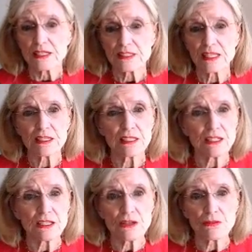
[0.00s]
The
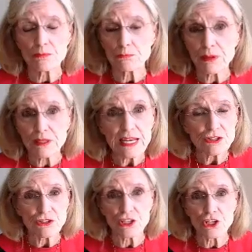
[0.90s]

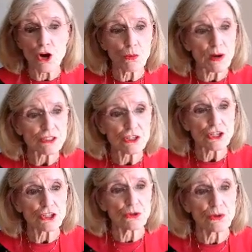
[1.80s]
police didn't know what to
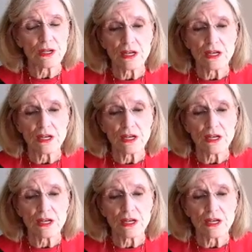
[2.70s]
do.